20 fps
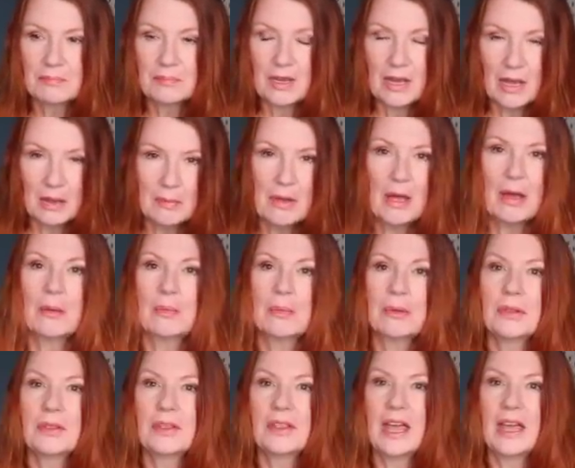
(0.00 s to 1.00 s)
come up
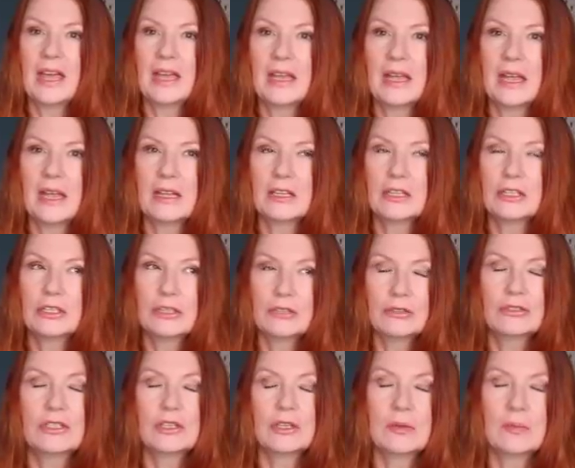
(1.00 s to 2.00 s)
that
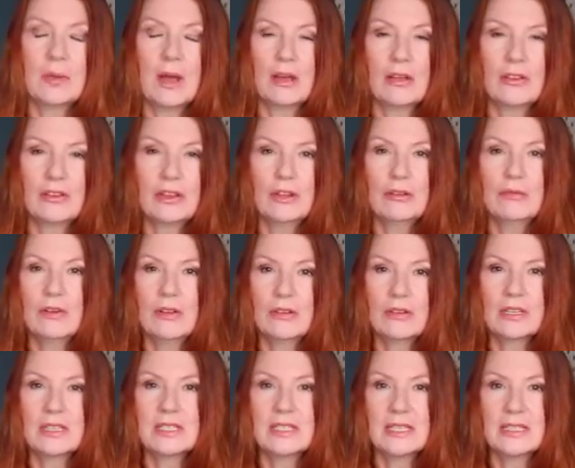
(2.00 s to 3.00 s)
YouTube are no
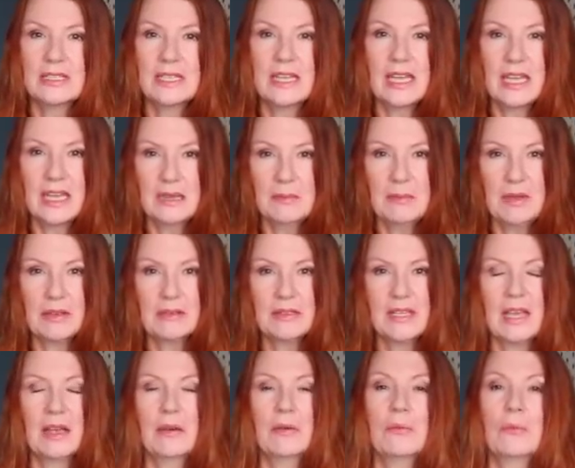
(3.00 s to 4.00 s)
longer sending emails
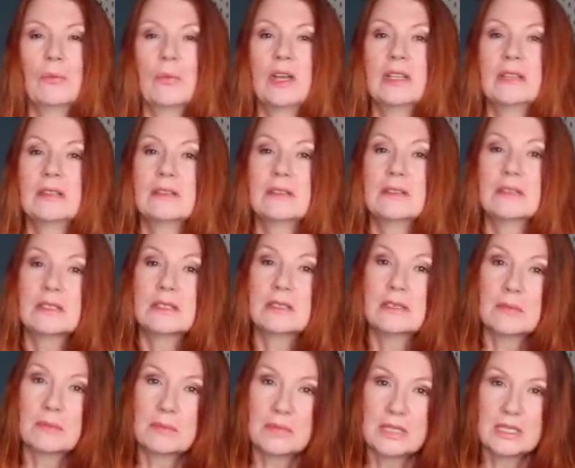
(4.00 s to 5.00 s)
out when
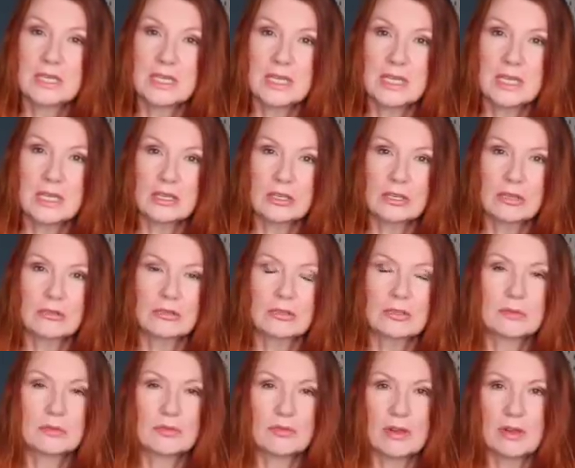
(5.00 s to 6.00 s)
somebody you
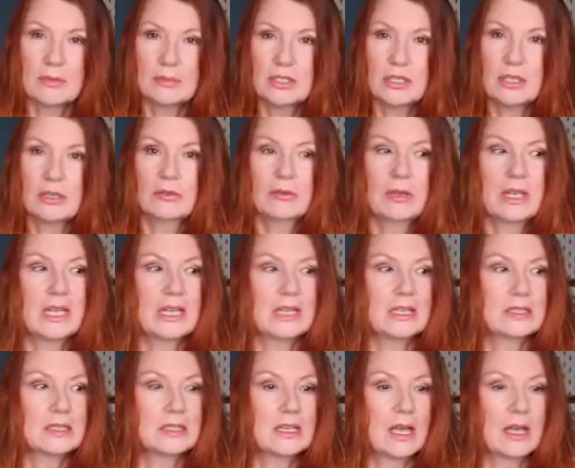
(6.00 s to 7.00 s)
subscribe to
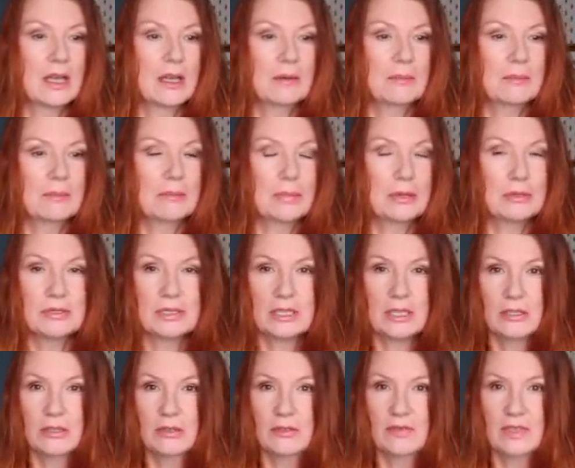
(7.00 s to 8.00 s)
is posting
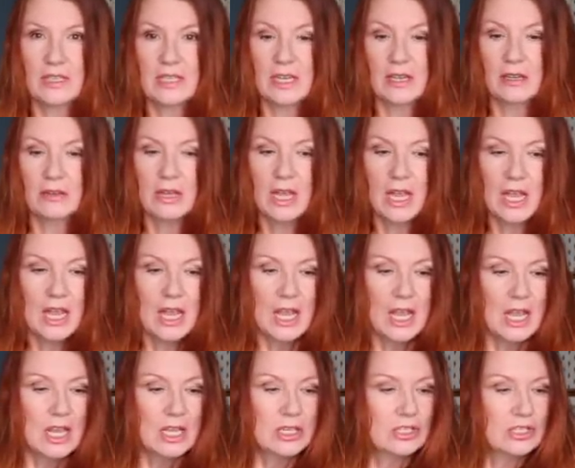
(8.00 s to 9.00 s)
a new video.
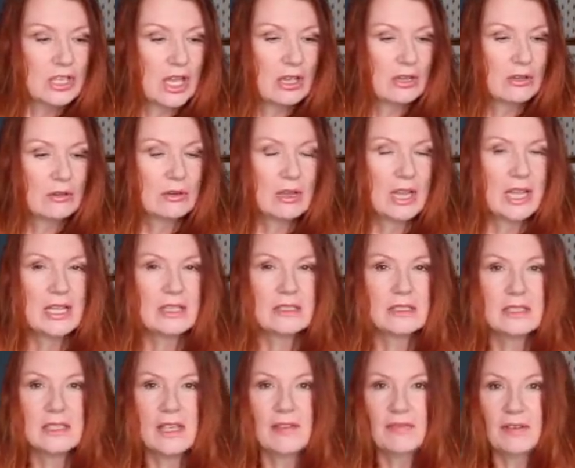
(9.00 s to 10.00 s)
So
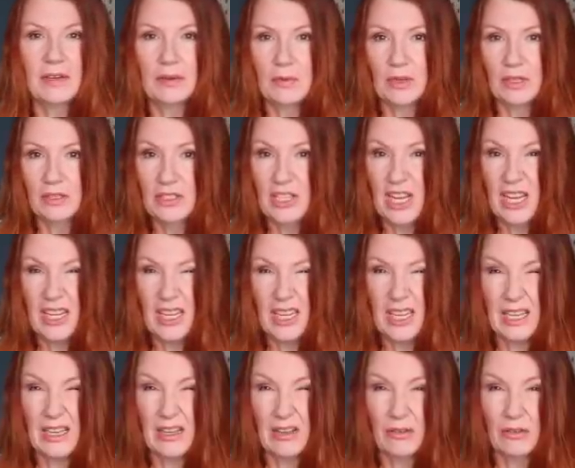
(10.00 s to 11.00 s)
it's definitely worth
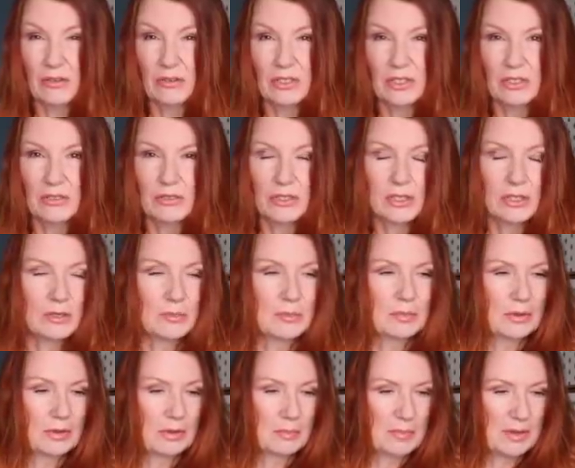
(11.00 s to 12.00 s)
checking on YouTube
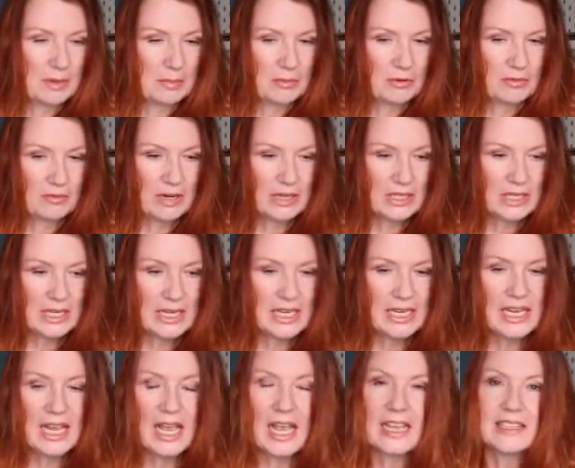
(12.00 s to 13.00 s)
a bit more
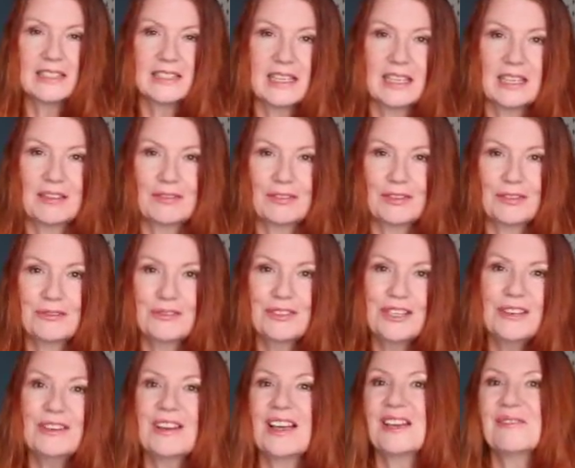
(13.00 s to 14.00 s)
regularly, and if you
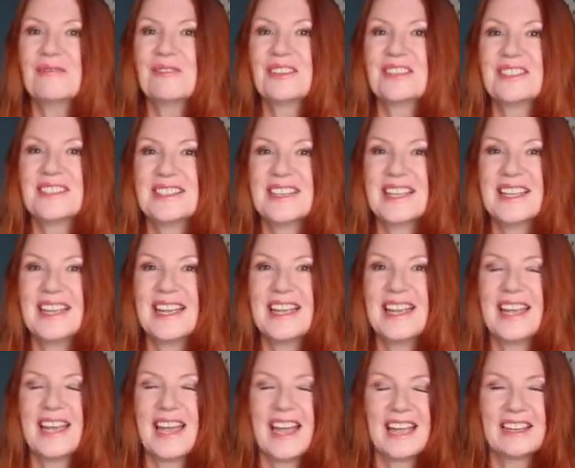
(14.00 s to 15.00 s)
do like what you see
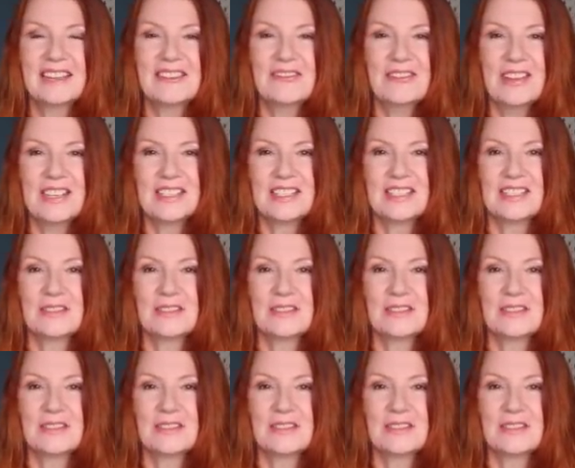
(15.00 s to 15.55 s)
here and you fancy